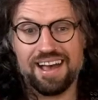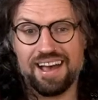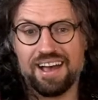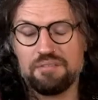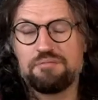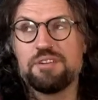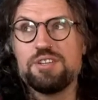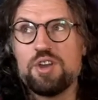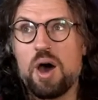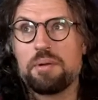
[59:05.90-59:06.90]
Uh,
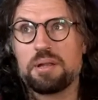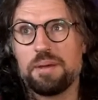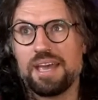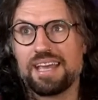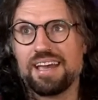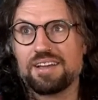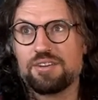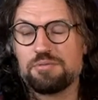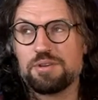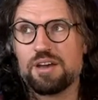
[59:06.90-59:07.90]
phenomenal picker.
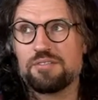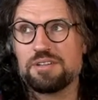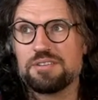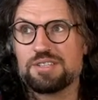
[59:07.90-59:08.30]
Guthrie Govan